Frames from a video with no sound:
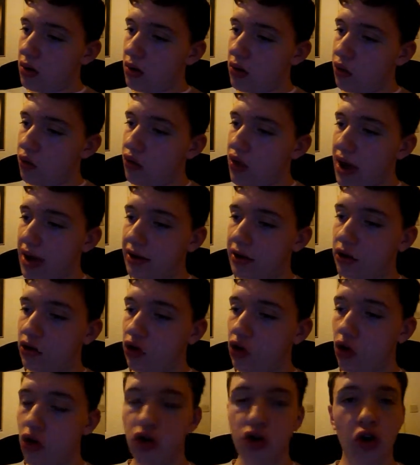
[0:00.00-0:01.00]
that
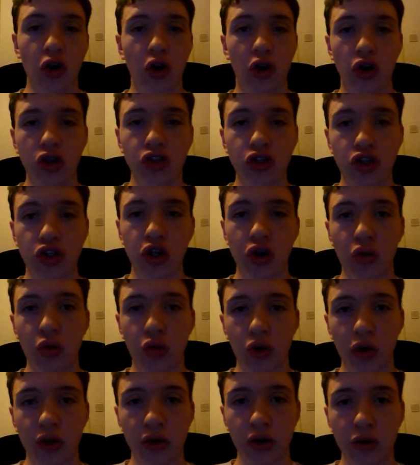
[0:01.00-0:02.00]
could undo
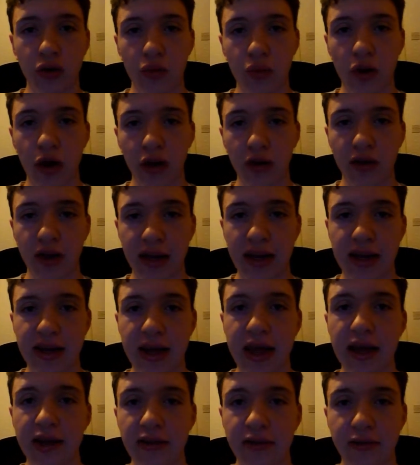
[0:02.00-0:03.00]
all of the good work that He
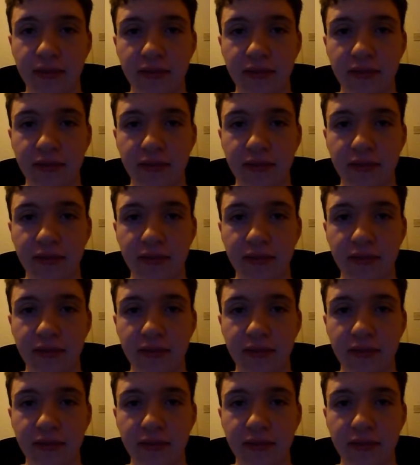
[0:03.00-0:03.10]
did.